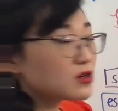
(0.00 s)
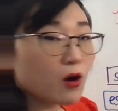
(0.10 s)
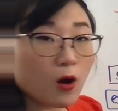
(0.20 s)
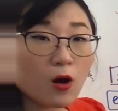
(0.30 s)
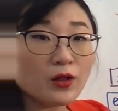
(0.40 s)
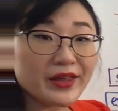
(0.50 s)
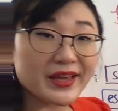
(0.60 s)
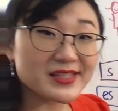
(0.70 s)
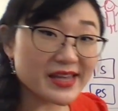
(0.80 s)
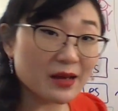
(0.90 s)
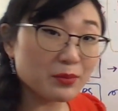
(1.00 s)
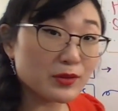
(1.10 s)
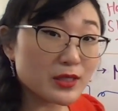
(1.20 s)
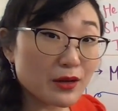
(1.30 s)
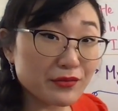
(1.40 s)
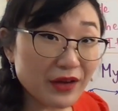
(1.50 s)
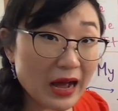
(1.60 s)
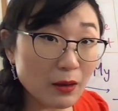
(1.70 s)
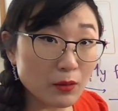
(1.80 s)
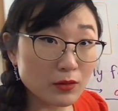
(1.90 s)
are all examples of
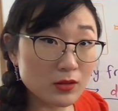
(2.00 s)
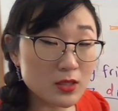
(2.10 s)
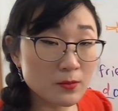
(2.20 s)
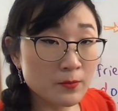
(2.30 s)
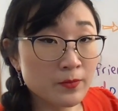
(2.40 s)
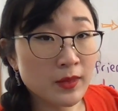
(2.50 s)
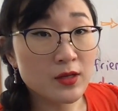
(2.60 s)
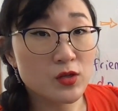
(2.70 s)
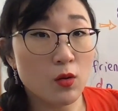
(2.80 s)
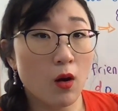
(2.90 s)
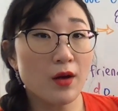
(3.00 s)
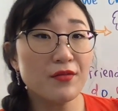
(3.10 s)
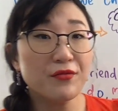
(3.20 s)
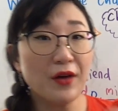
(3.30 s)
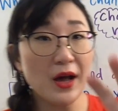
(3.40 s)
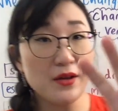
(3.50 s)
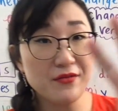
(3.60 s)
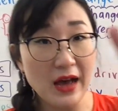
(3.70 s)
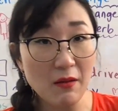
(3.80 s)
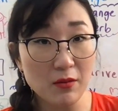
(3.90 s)
vowels. So our 5
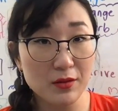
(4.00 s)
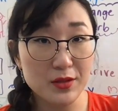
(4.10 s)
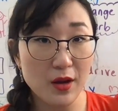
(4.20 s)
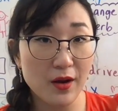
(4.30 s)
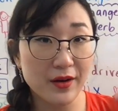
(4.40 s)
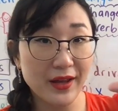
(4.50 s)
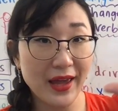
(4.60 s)
vowels are